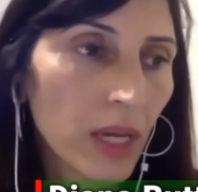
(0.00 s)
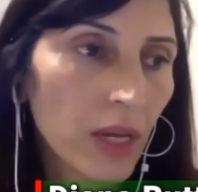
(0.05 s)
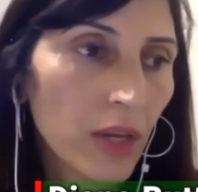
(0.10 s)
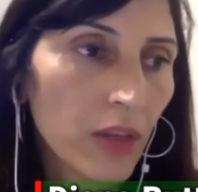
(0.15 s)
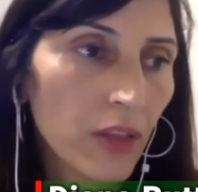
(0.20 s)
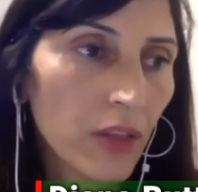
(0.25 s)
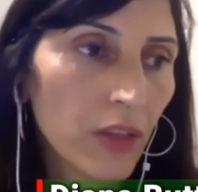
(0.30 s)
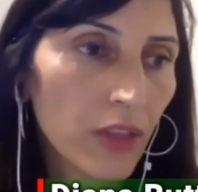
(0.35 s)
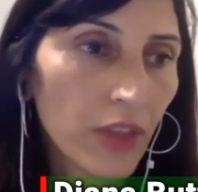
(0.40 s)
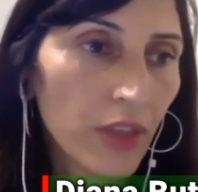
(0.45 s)

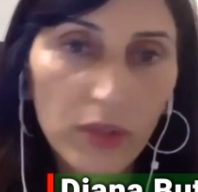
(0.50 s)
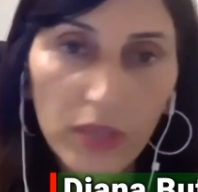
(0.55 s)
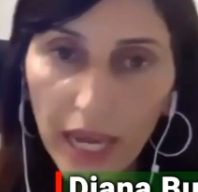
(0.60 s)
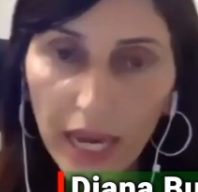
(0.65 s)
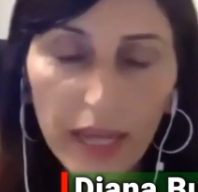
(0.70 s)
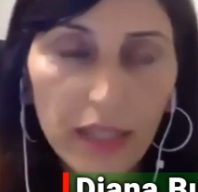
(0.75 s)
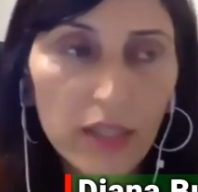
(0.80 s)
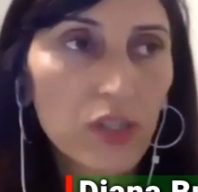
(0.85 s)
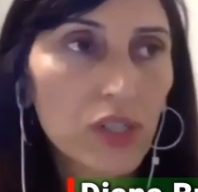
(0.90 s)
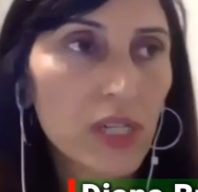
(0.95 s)
their
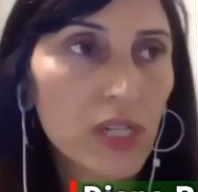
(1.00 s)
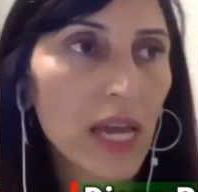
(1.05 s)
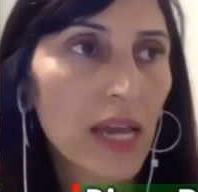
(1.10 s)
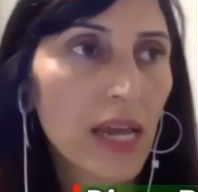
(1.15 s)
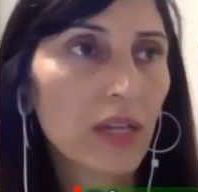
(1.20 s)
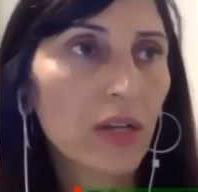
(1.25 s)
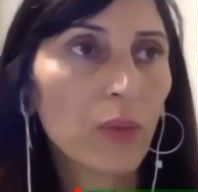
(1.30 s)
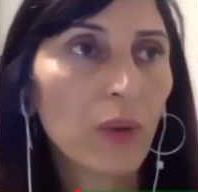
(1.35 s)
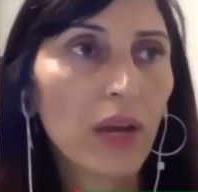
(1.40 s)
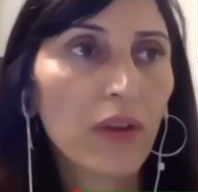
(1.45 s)
lands
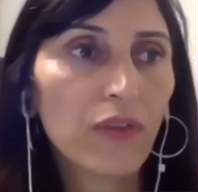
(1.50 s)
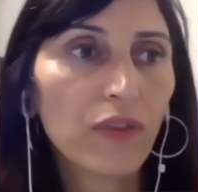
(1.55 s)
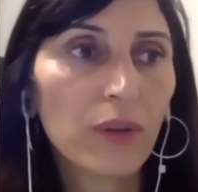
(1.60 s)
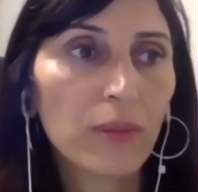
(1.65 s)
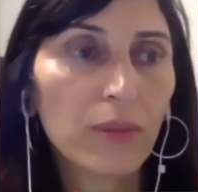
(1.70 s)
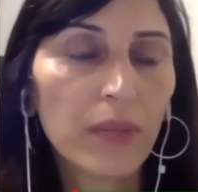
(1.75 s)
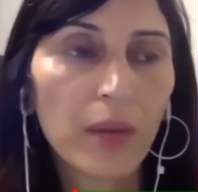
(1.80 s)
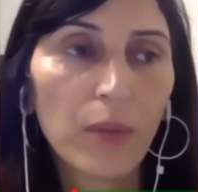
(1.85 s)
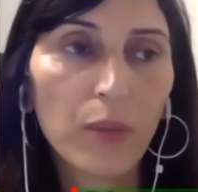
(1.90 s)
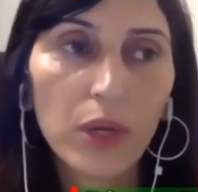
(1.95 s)
taken away from
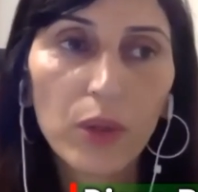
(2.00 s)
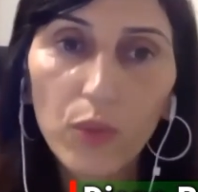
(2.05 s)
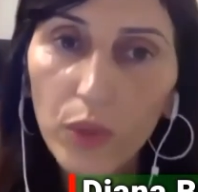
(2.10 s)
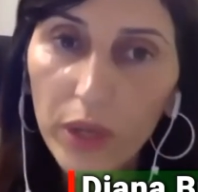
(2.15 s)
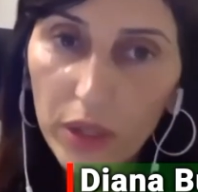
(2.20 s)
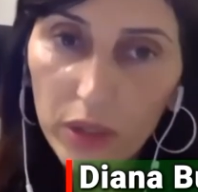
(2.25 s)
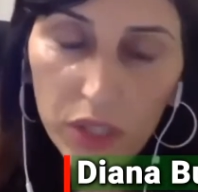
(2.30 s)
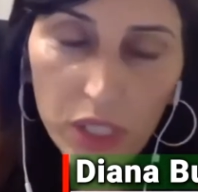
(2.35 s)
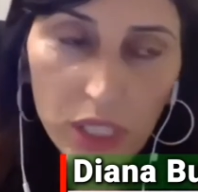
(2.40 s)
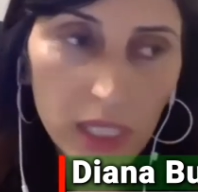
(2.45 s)
them. We
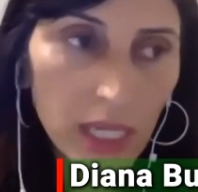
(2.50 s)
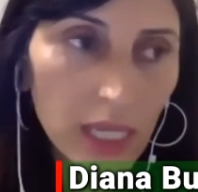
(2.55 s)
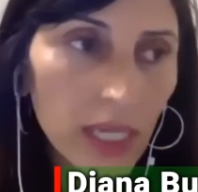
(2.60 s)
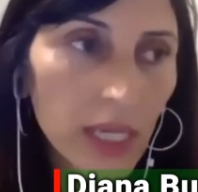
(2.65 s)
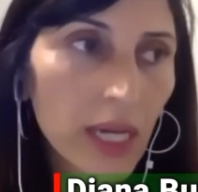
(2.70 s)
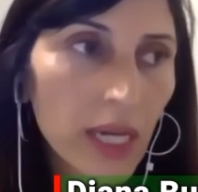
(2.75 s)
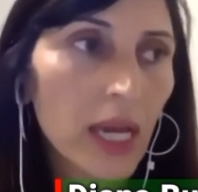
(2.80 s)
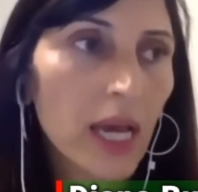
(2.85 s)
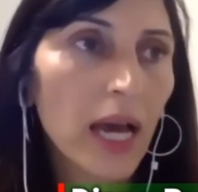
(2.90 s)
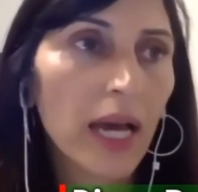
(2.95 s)
will
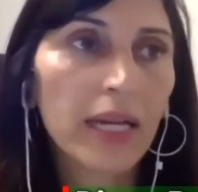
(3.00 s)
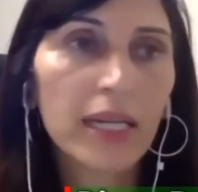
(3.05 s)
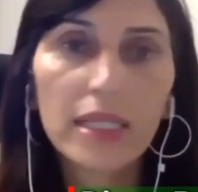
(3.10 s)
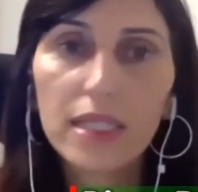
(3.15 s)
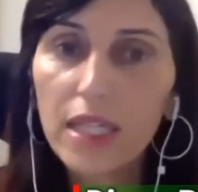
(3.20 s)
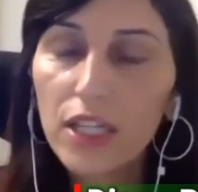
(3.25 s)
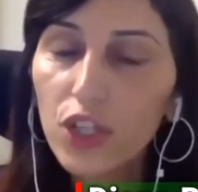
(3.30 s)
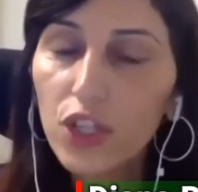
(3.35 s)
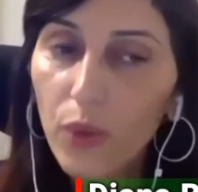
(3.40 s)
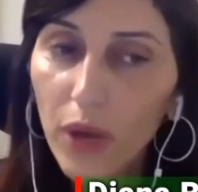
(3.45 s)
see a
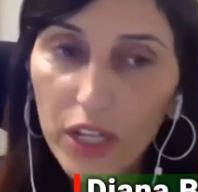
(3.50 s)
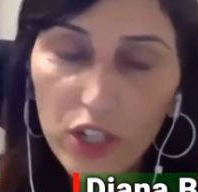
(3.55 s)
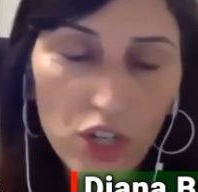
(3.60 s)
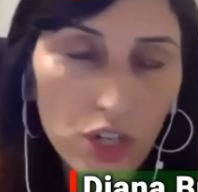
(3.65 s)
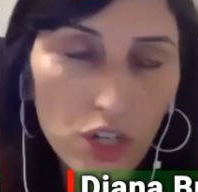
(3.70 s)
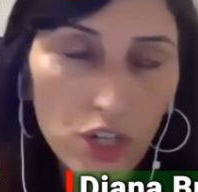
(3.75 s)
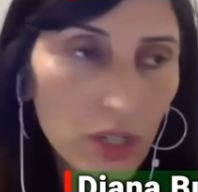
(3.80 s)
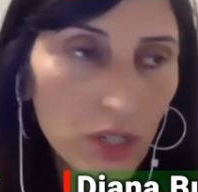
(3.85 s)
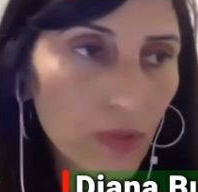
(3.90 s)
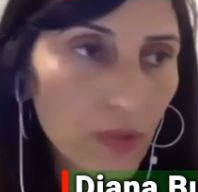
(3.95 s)

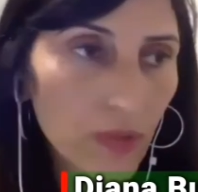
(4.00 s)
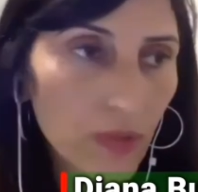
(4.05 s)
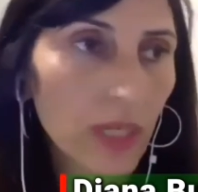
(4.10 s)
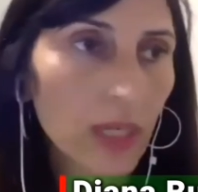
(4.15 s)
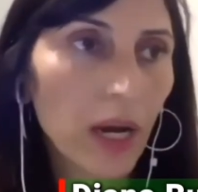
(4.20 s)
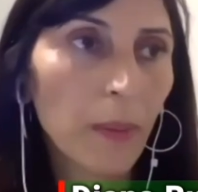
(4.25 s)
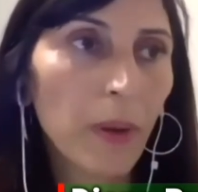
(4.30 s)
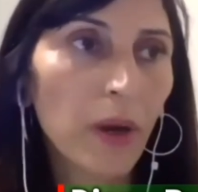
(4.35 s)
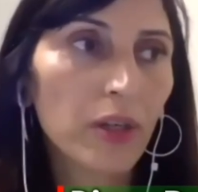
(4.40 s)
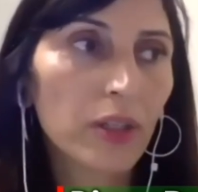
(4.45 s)
continuation of the
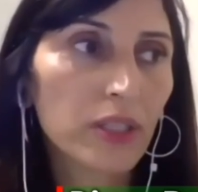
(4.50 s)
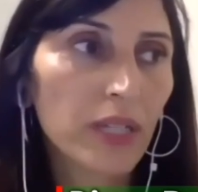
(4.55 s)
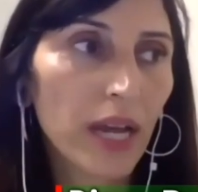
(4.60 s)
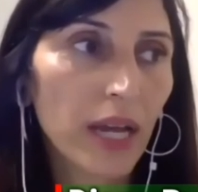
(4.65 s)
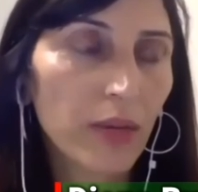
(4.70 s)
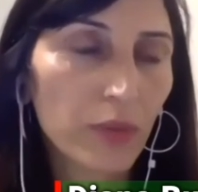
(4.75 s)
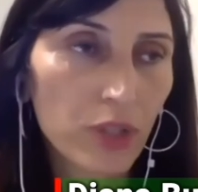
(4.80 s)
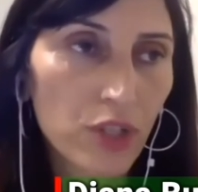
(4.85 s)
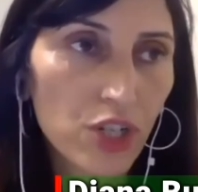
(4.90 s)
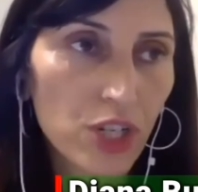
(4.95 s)
apartheid
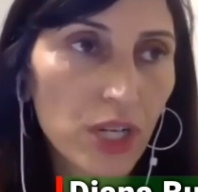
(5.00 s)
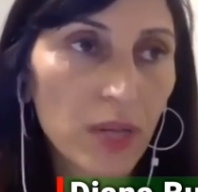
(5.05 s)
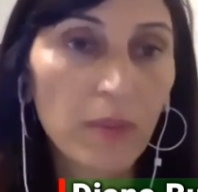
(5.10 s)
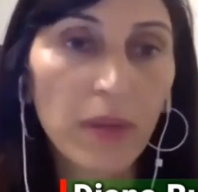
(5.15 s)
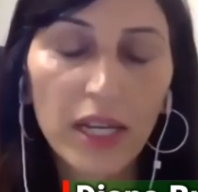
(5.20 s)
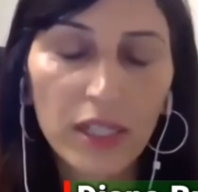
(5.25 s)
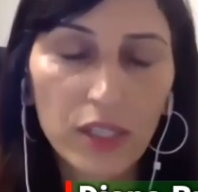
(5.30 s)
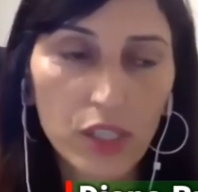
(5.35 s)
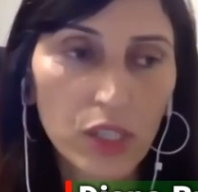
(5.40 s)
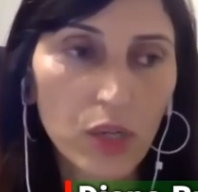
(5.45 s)
regime
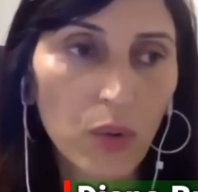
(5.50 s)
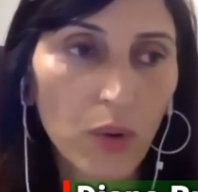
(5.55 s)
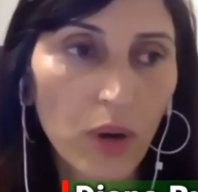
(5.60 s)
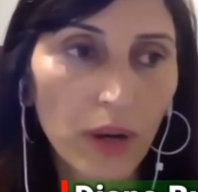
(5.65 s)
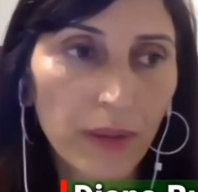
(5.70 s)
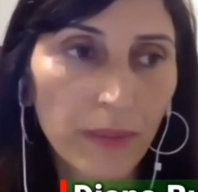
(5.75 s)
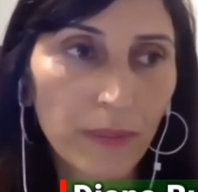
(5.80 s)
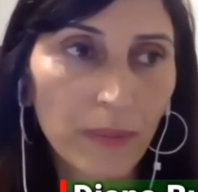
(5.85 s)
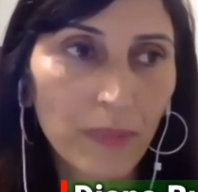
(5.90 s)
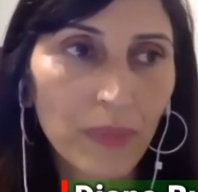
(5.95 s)
and so
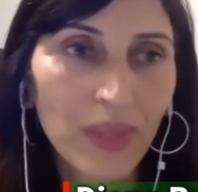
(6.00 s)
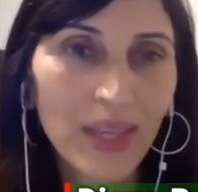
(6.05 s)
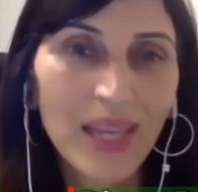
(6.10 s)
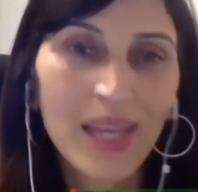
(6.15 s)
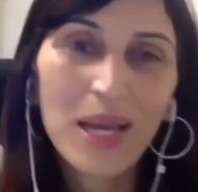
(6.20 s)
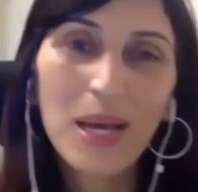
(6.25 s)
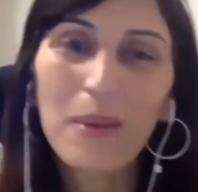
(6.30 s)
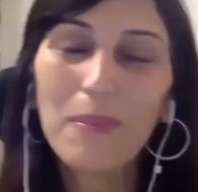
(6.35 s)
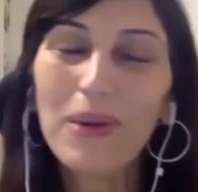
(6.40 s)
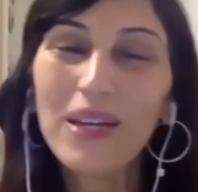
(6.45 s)
on.
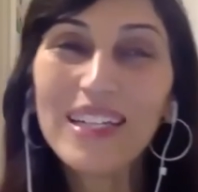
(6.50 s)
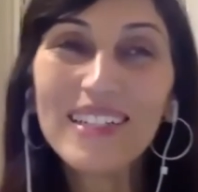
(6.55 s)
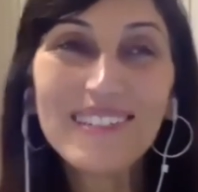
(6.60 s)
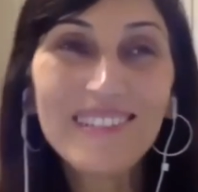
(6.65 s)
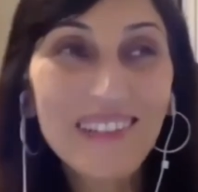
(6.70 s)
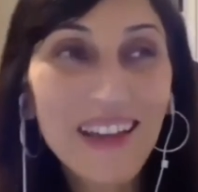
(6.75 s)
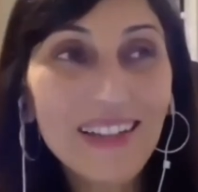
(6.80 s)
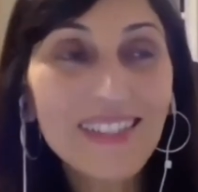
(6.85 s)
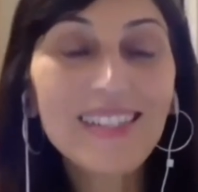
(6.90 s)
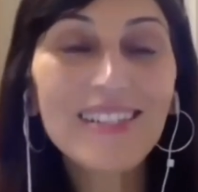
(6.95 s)
But it
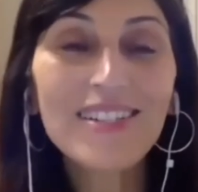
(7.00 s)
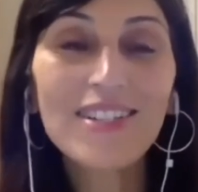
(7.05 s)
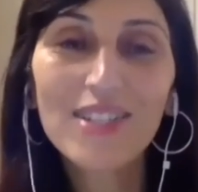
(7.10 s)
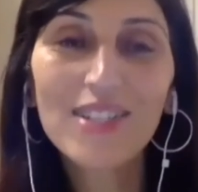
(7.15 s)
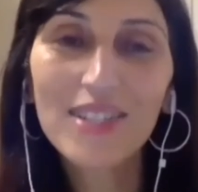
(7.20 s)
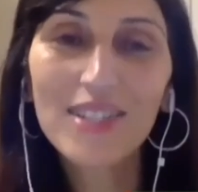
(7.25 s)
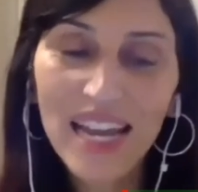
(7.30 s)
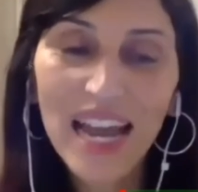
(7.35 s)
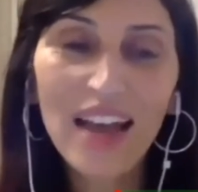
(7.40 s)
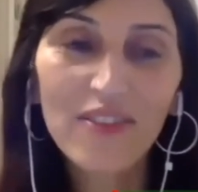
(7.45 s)
doesn't
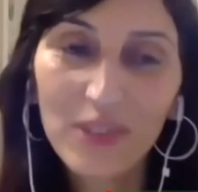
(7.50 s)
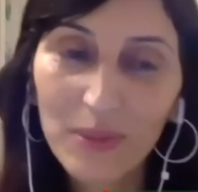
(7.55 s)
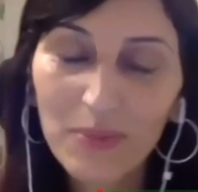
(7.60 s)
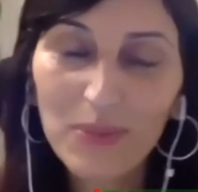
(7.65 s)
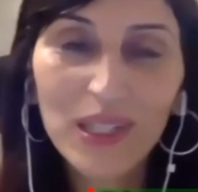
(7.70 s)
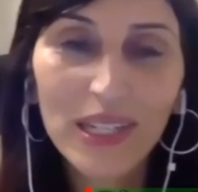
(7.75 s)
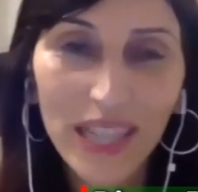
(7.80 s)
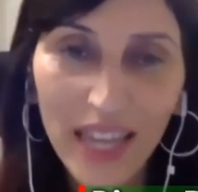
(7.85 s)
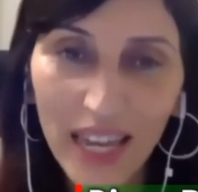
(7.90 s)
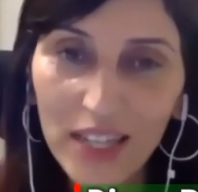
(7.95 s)
just have
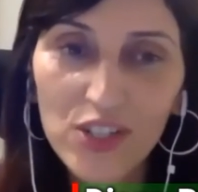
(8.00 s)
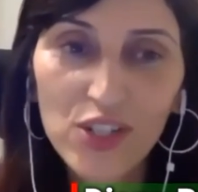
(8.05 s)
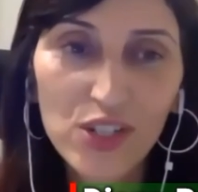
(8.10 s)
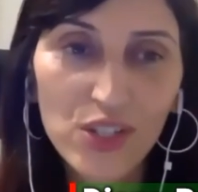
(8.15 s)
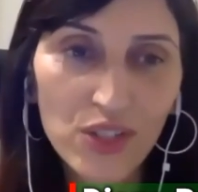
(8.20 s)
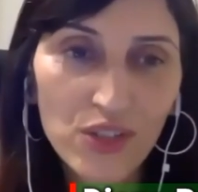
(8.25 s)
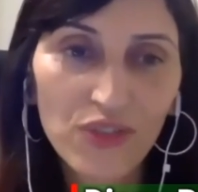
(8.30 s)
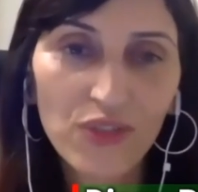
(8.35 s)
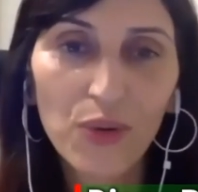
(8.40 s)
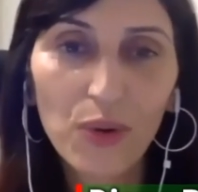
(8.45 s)

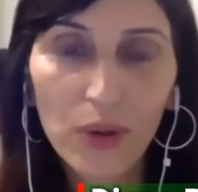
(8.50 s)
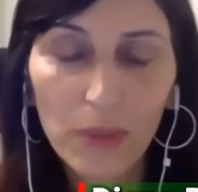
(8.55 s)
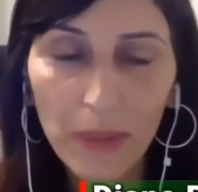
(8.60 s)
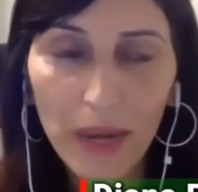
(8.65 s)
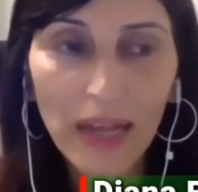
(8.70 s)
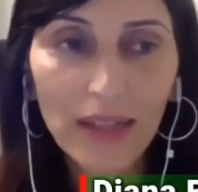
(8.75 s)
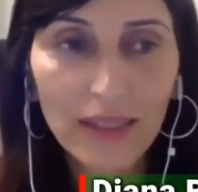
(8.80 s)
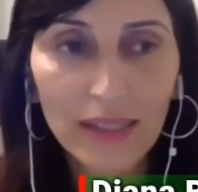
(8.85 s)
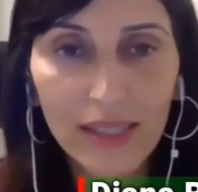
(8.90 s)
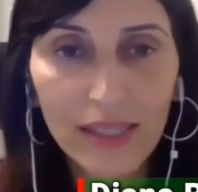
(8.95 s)
implications for
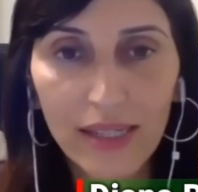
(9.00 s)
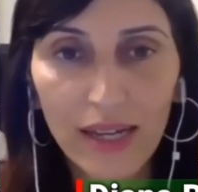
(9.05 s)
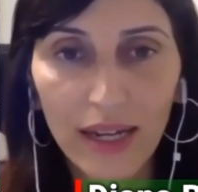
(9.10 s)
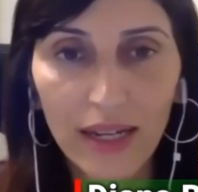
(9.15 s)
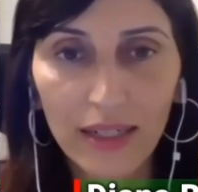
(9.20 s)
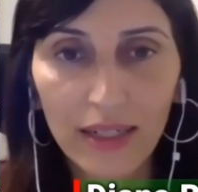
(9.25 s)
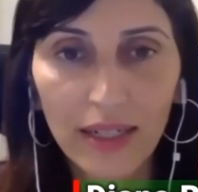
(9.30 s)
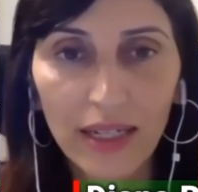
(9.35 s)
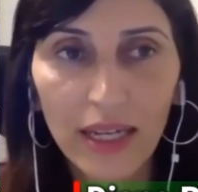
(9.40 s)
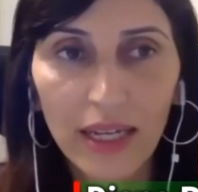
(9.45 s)
Palestine.